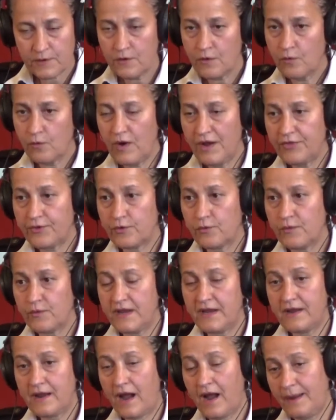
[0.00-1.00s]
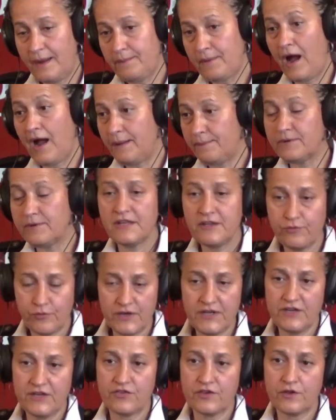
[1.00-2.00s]
I believe we
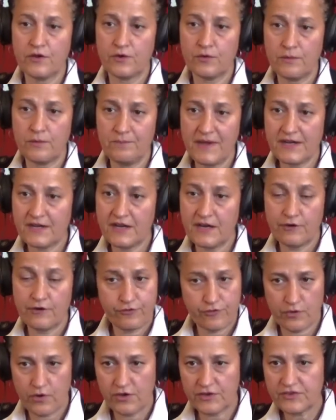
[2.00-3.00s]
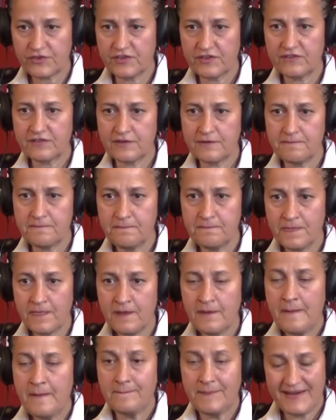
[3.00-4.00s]
need to go to a Medicare for all system,
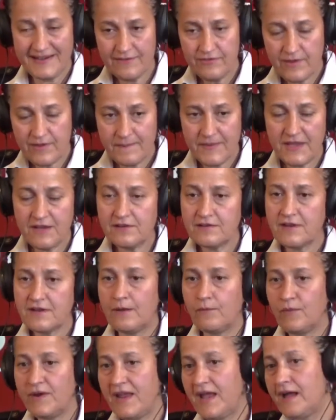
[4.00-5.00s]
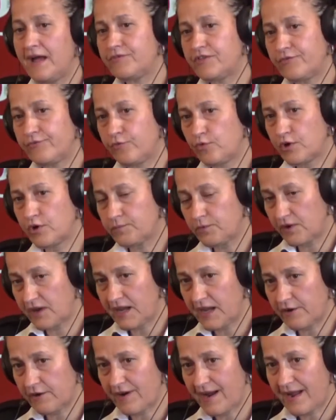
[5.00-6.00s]
but in the meantime, we have the Affordable
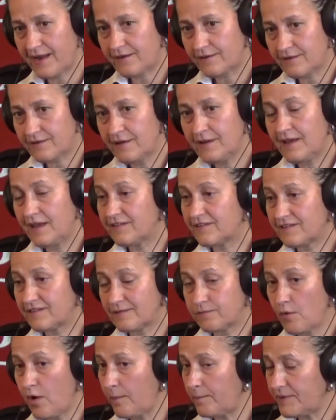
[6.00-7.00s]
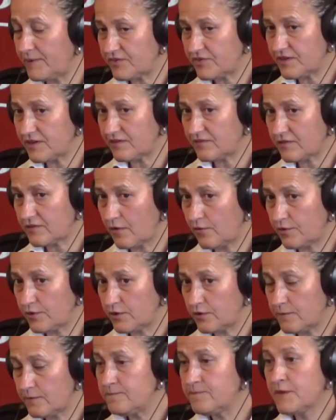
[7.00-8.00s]
Care Act. As a small business
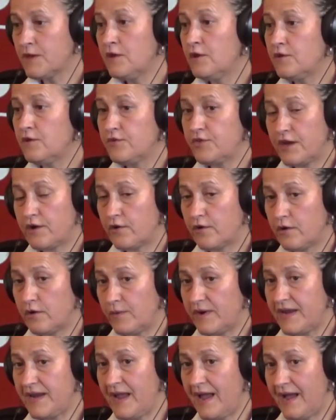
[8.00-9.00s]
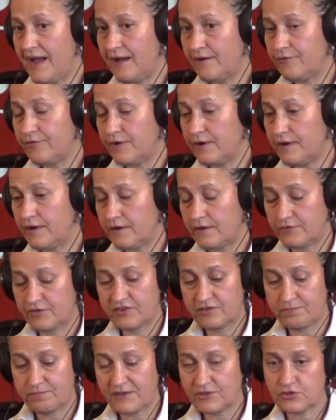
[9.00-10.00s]
owner, we have
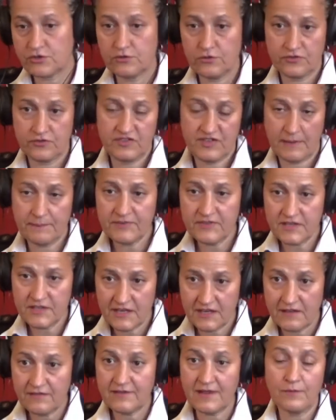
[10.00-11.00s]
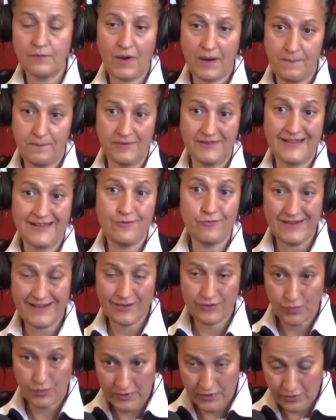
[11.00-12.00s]
special subsidies, and I believe we
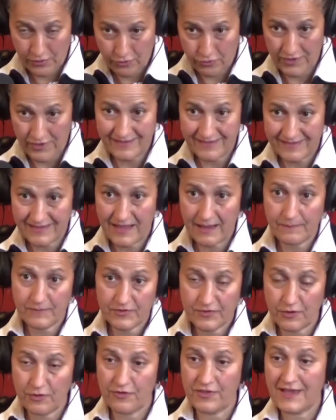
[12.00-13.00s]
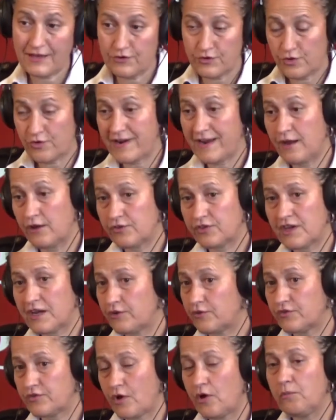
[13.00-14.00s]
need to increase them so that your health care
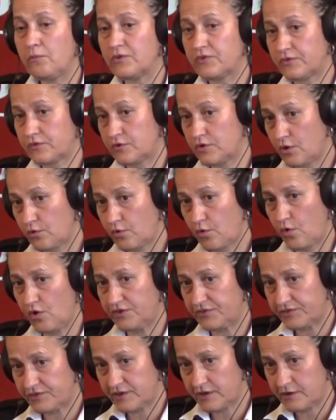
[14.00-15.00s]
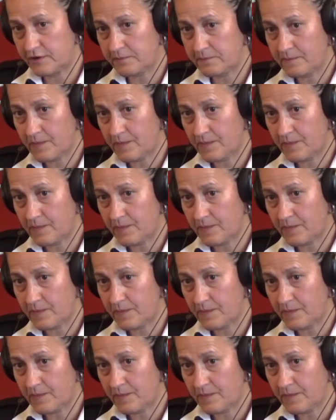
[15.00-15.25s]
is almost no cost to you.